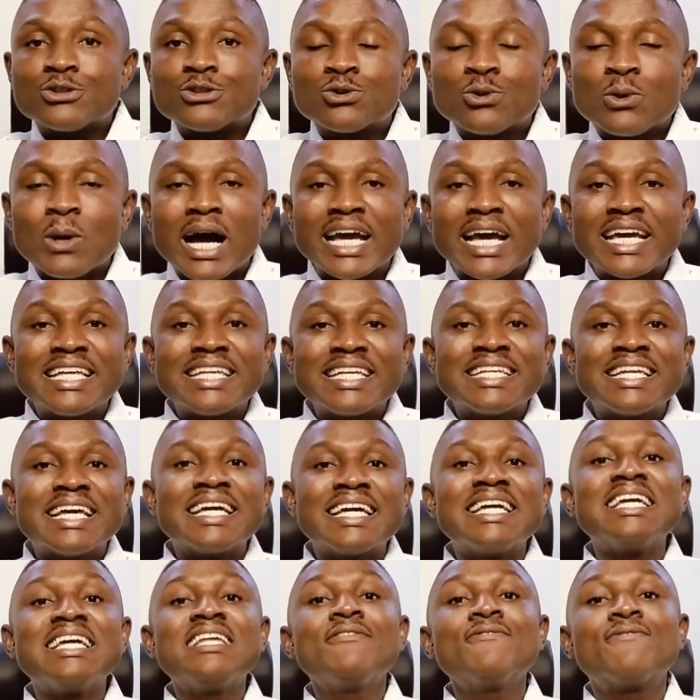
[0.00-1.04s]
You are in the
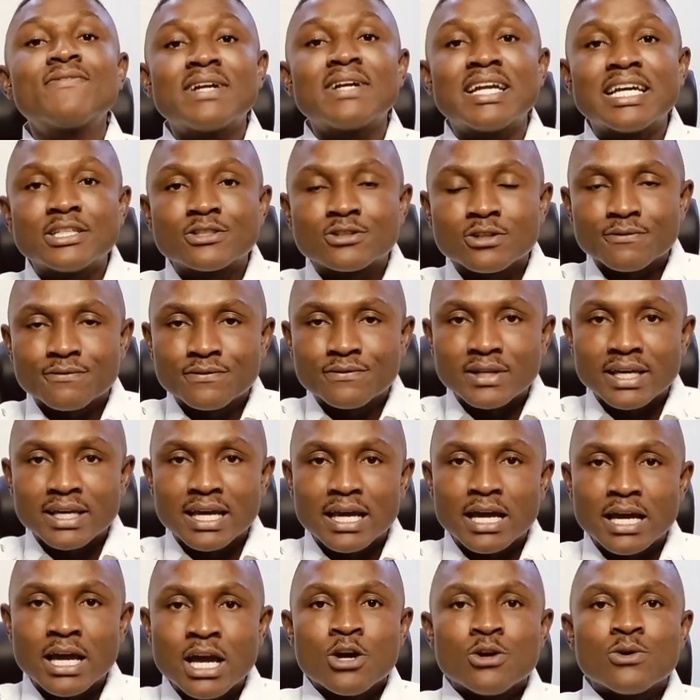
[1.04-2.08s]
influence of fear.
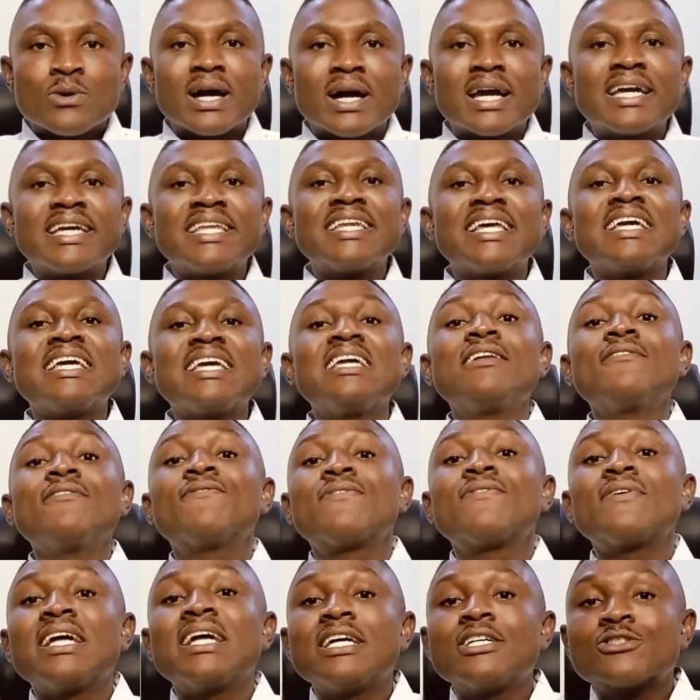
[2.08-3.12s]
You are in the
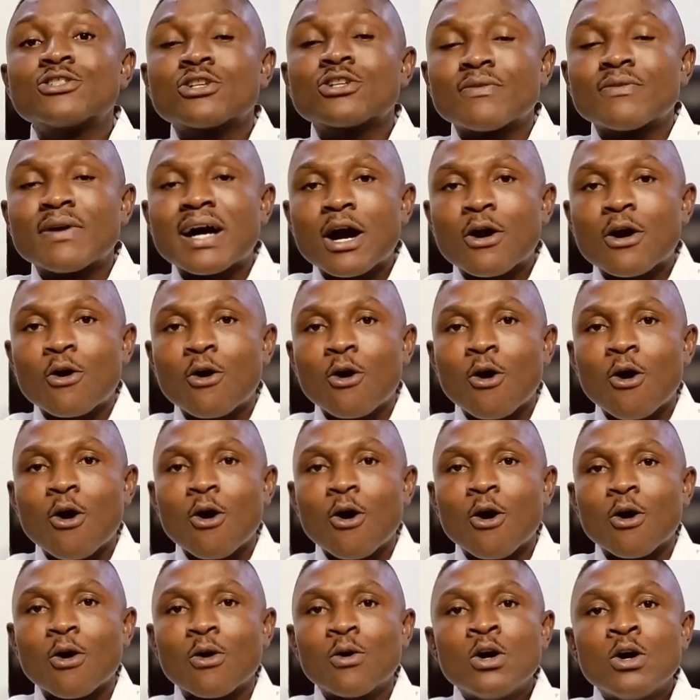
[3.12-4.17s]
influence of
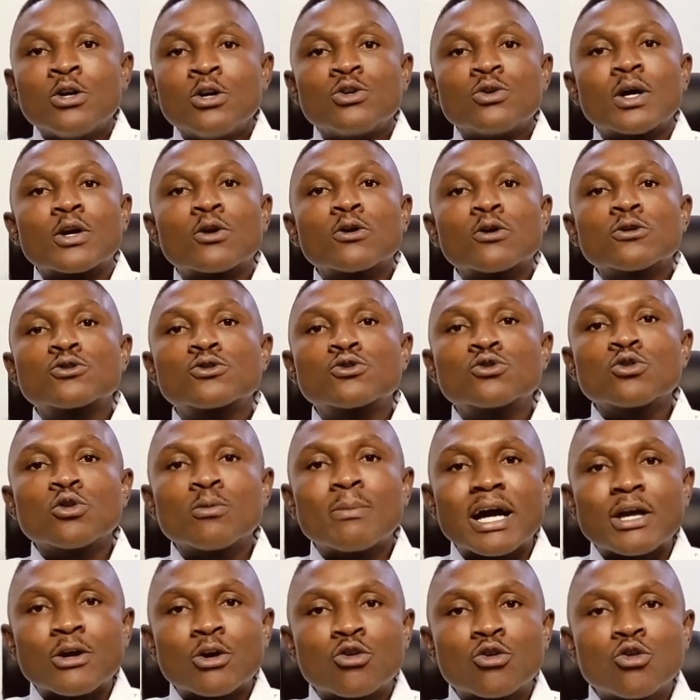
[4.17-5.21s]
alcohol. You are not sober.
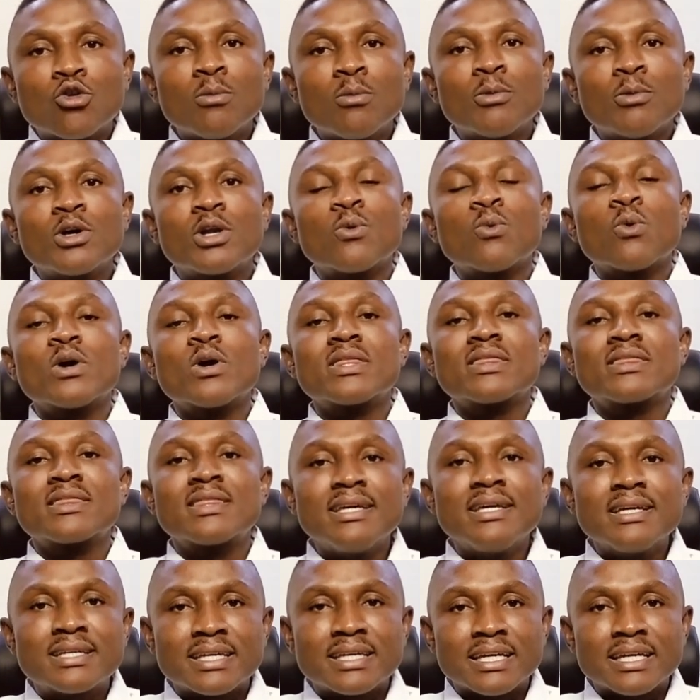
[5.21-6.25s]
You're no more the one
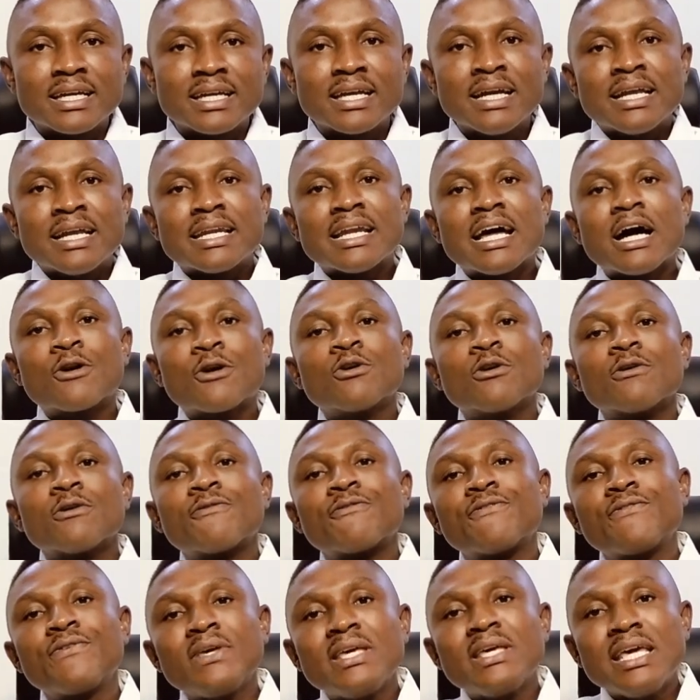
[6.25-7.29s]
thinking. Now your
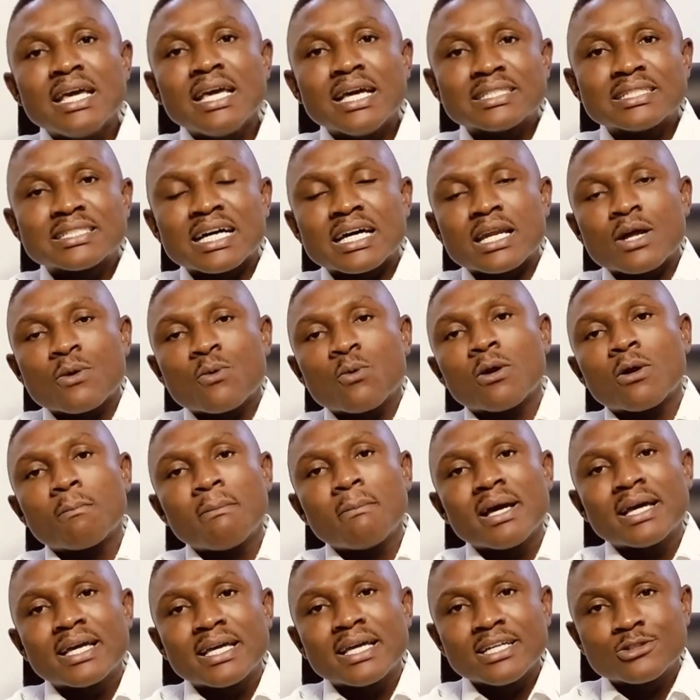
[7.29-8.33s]
fears are the one
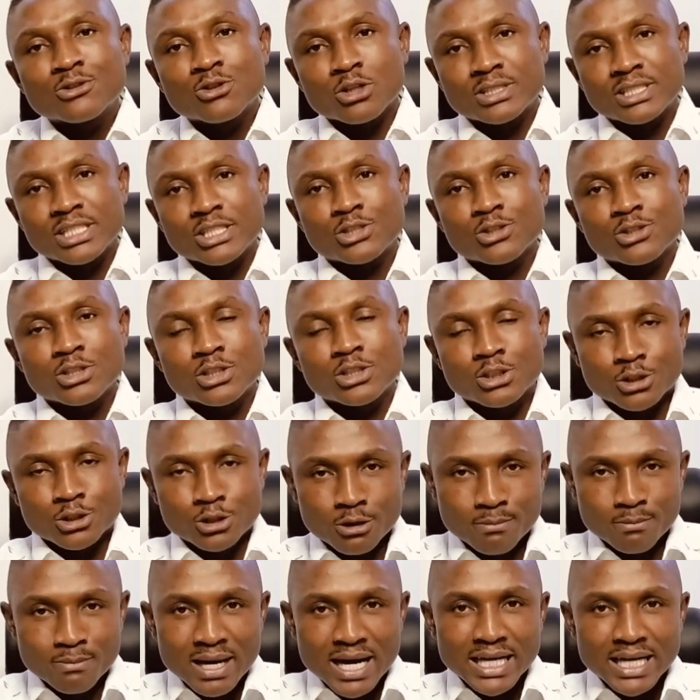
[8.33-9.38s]
making suggestions in your
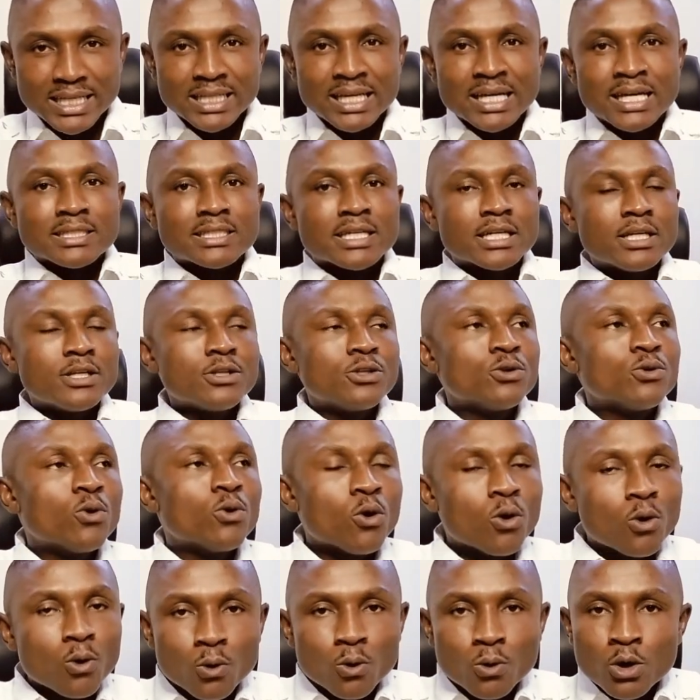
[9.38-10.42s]
mind, telling you,
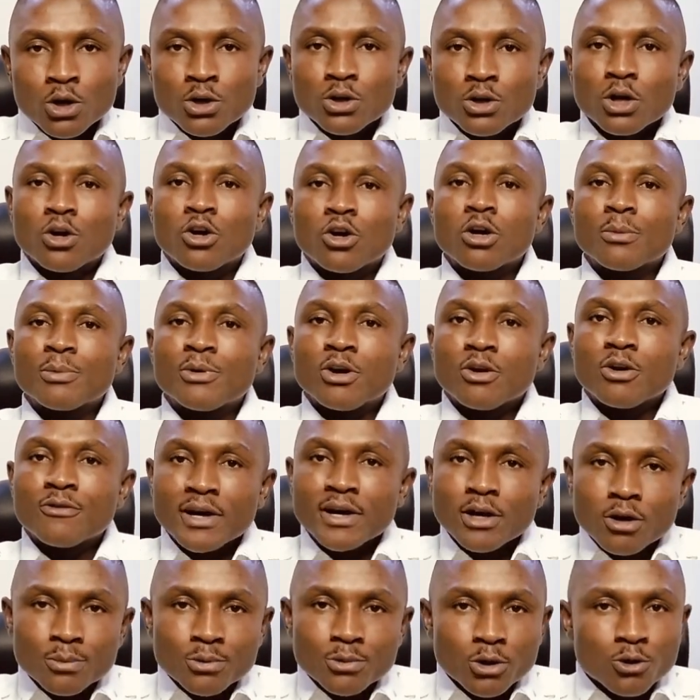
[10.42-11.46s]
oh, you're going to be
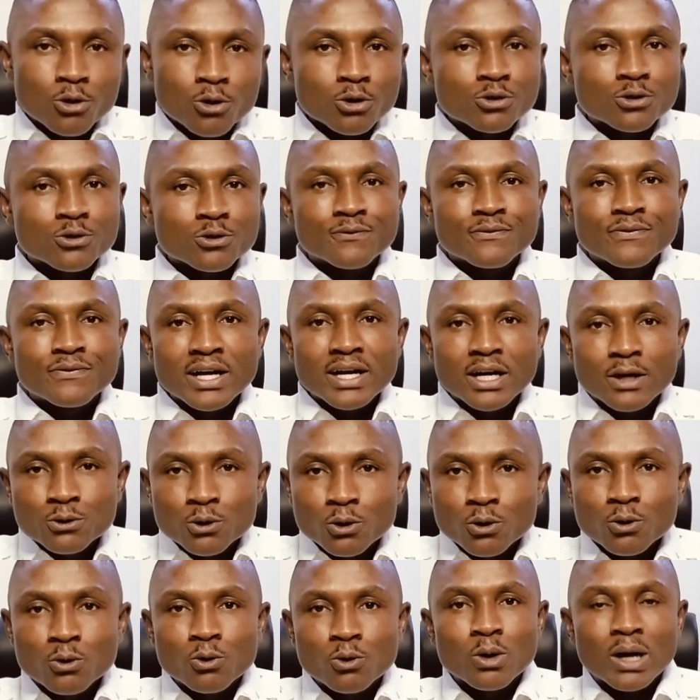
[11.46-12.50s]
overcome. You're going to fail.
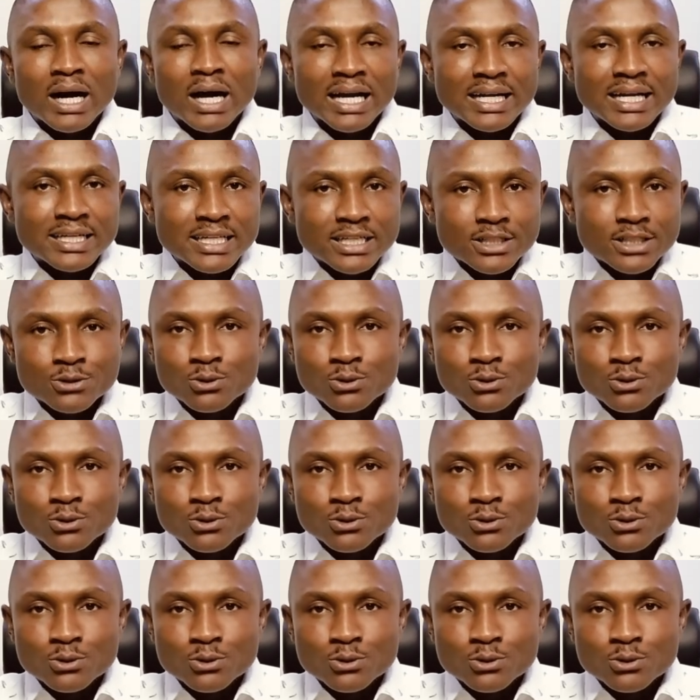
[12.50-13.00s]
Don't go at this.